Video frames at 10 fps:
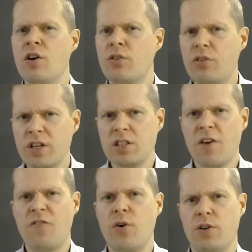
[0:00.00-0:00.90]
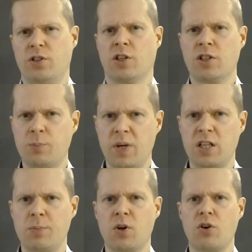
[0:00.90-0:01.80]
to this first
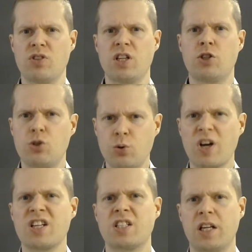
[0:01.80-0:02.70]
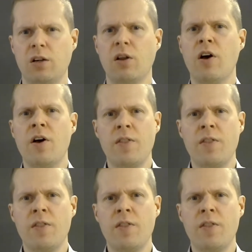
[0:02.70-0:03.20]
speech, because it should settle